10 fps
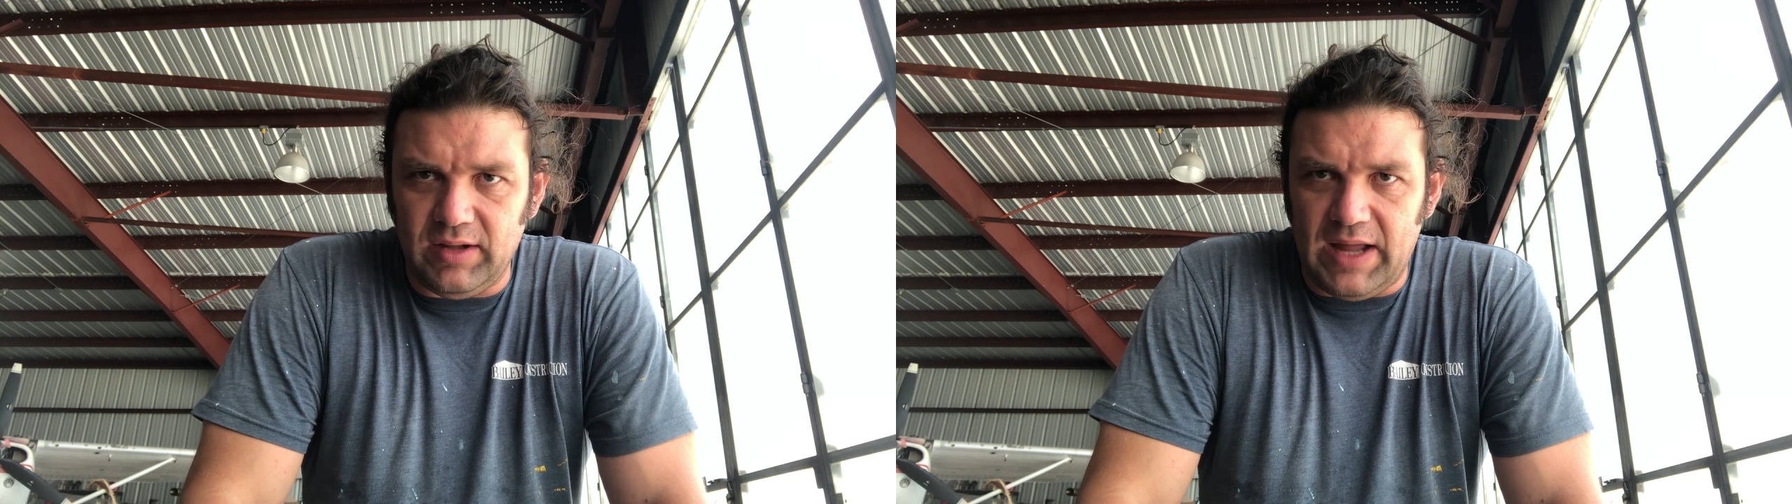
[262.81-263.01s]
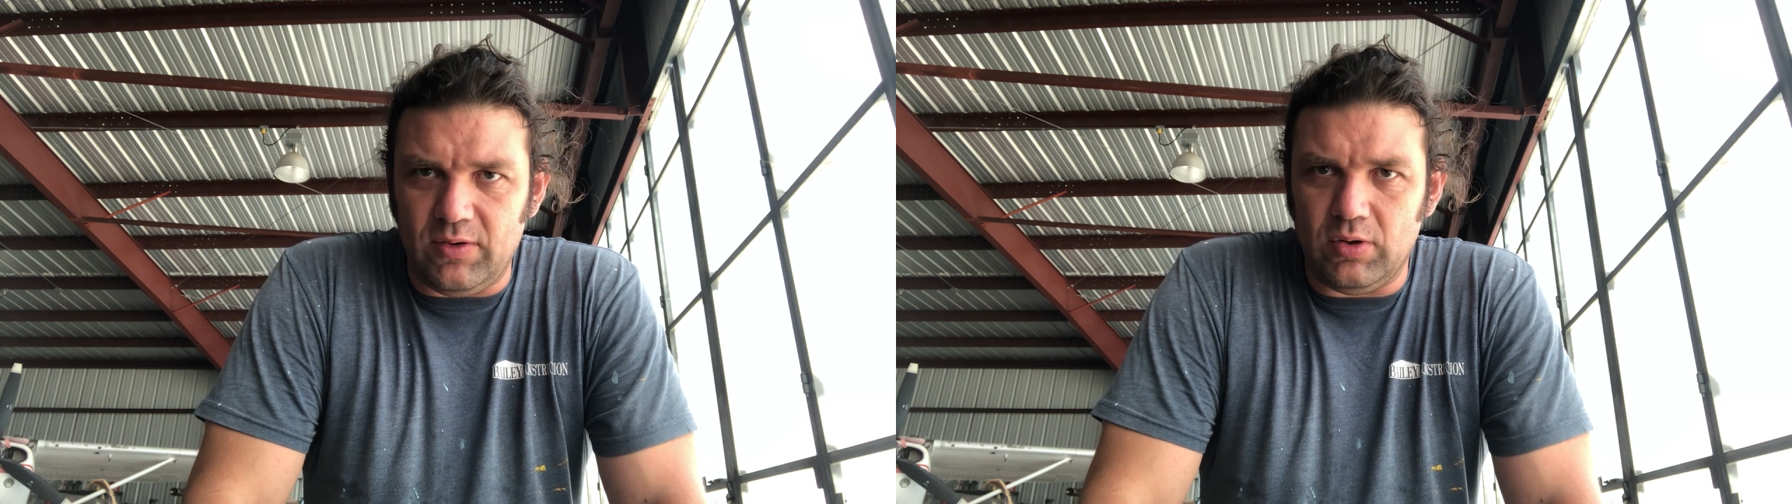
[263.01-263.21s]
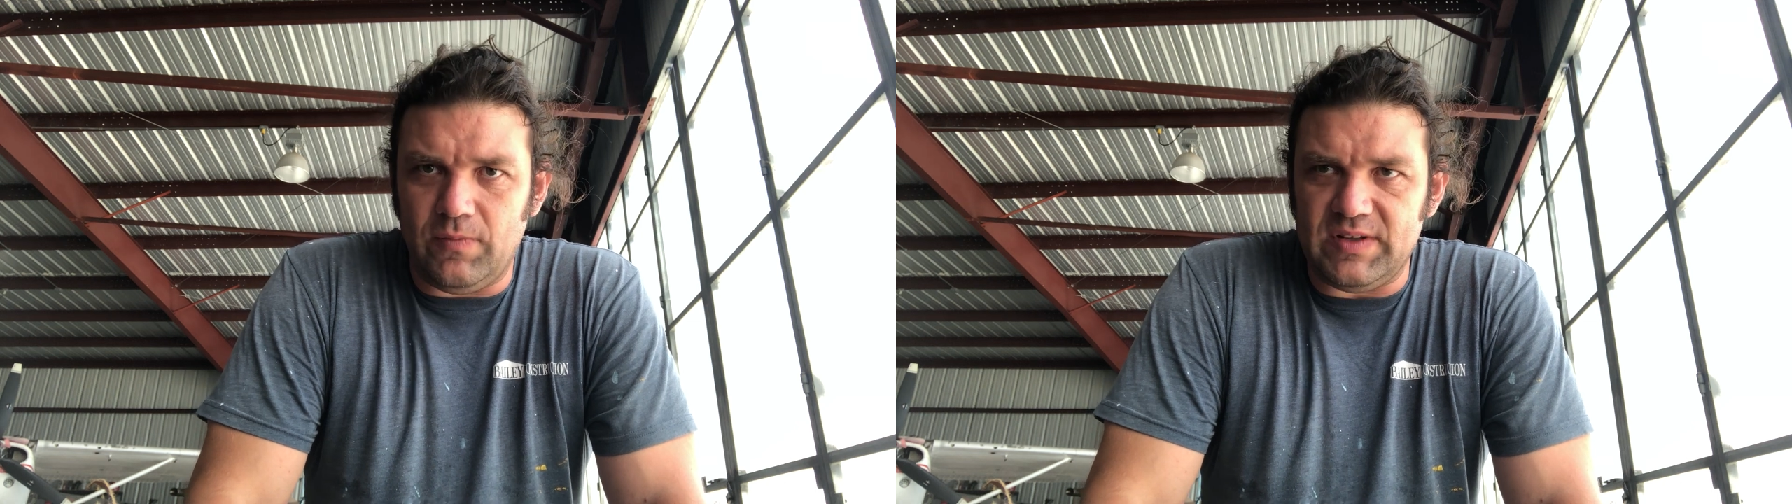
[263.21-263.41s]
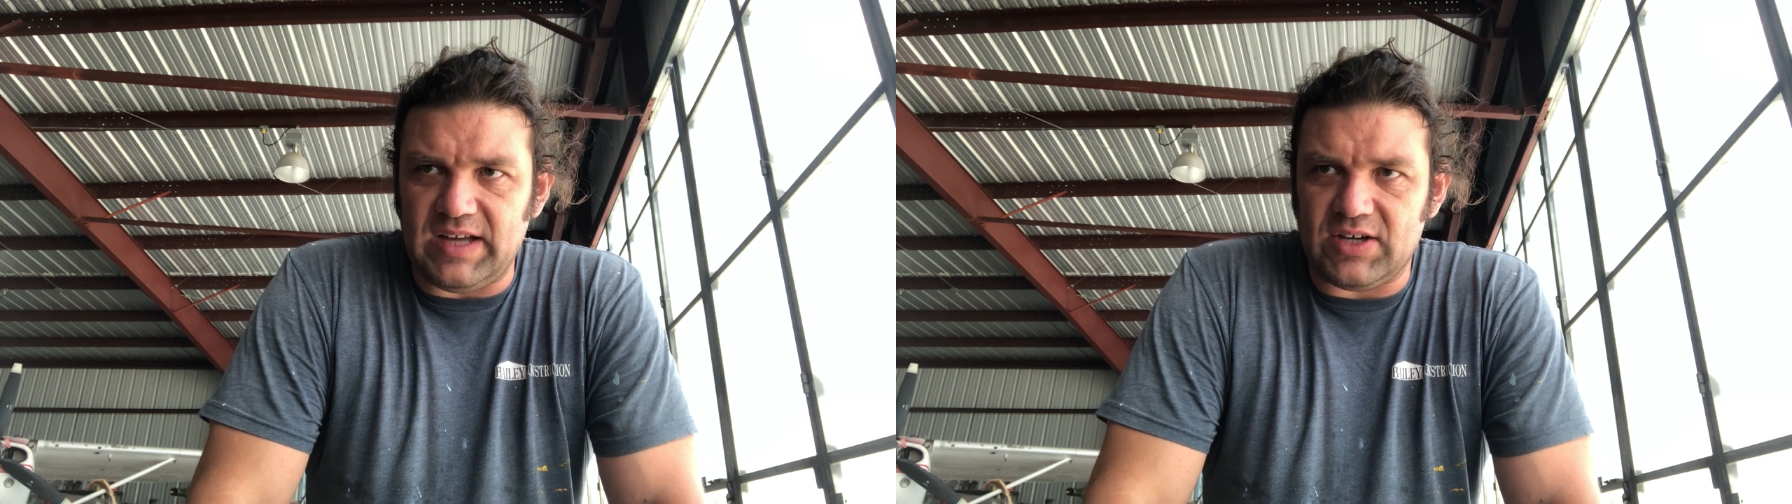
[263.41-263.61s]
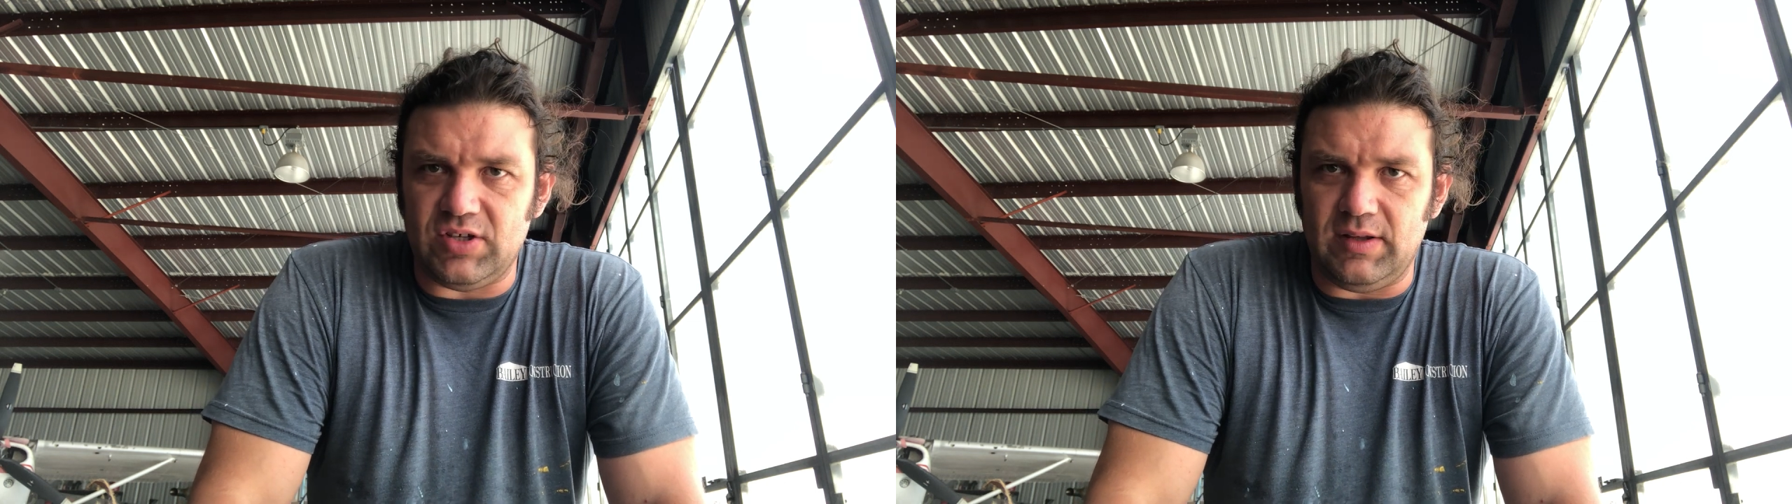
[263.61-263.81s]
I don't know if it's
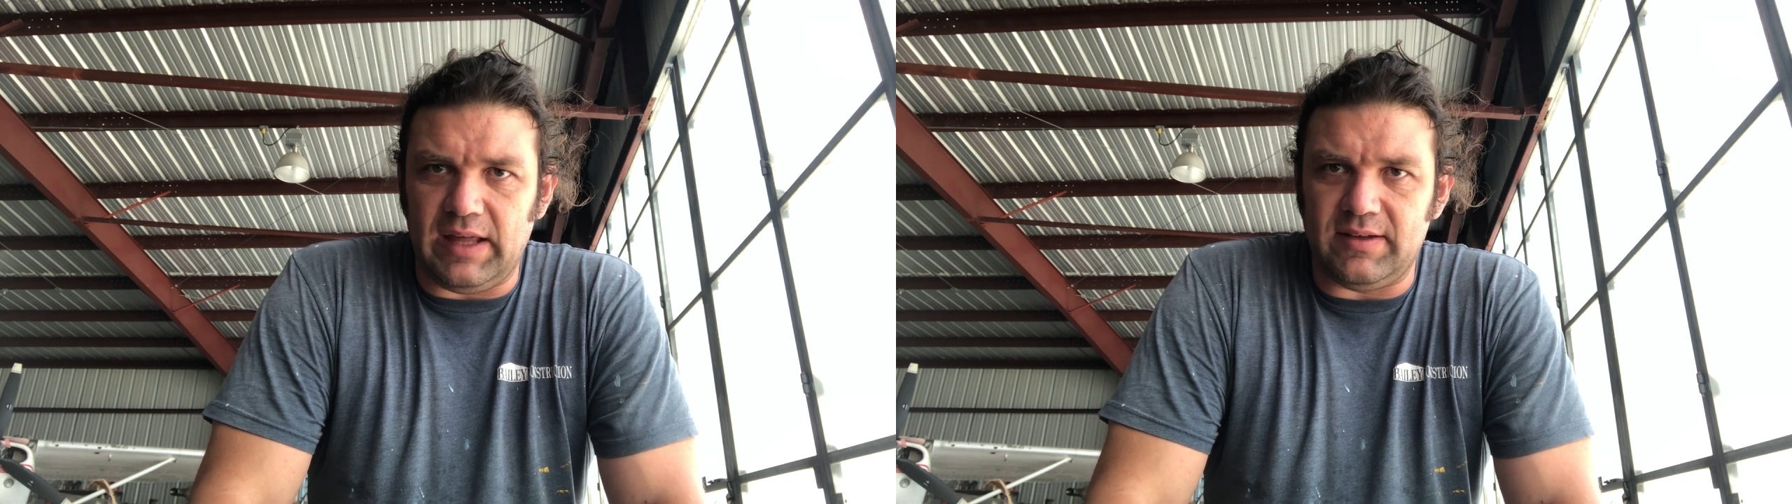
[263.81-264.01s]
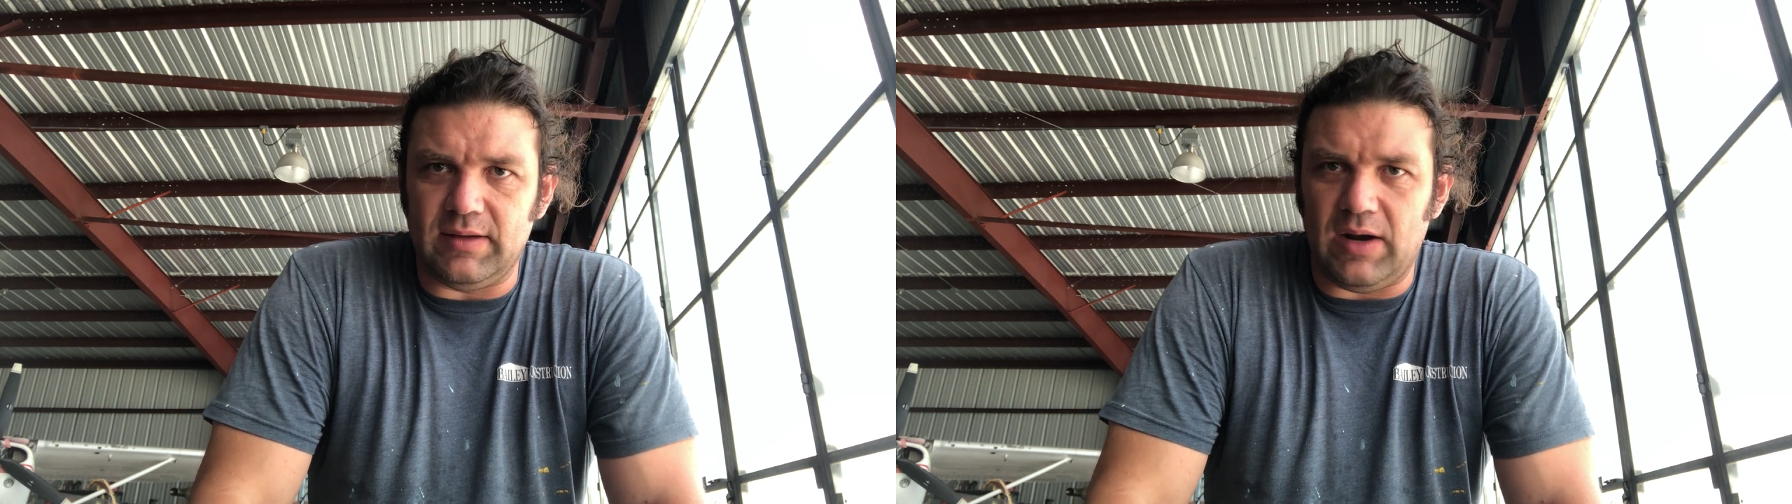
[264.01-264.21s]
actually I